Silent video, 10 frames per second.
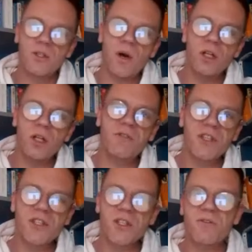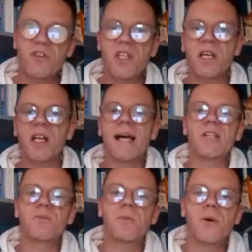So a lot of the stuff you see in
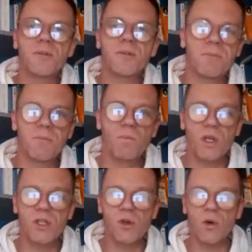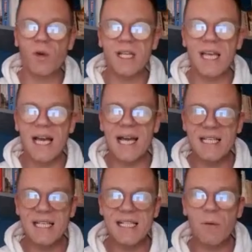Class Wars was already
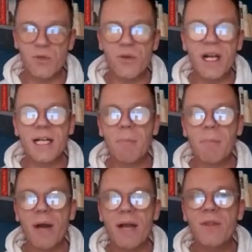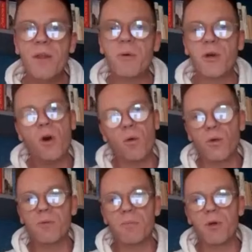ideas I was writing about in the book,
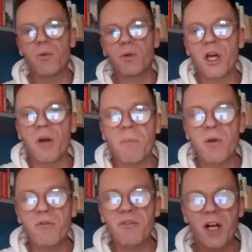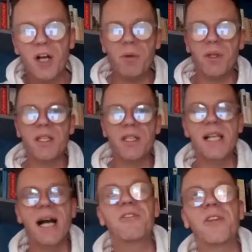although the book wouldn't come out for a couple of
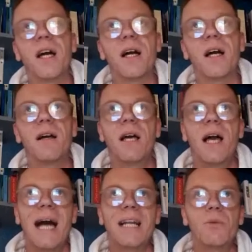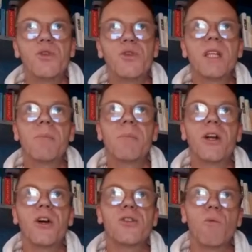years after that. And it was really
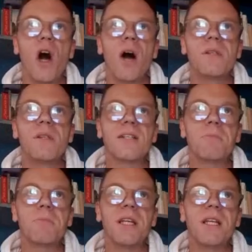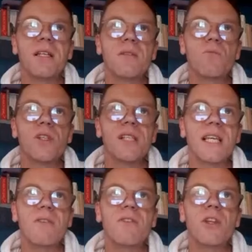because what I was experiencing
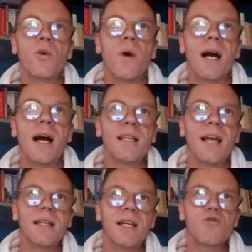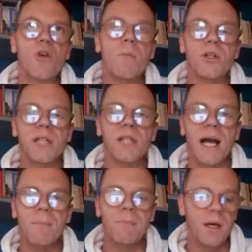was, even though I had had this rubber
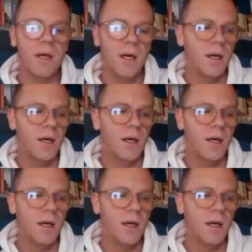stamp